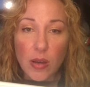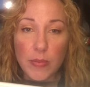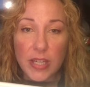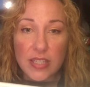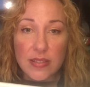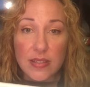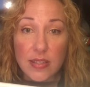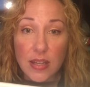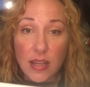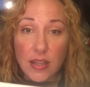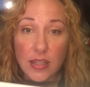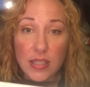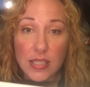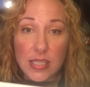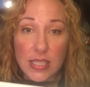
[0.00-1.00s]
comments
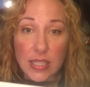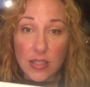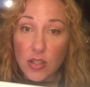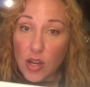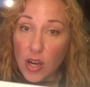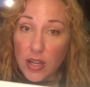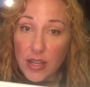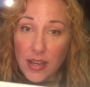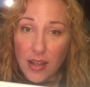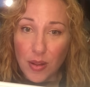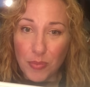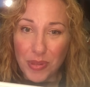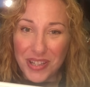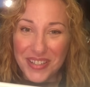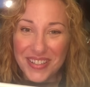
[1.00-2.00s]
did not help.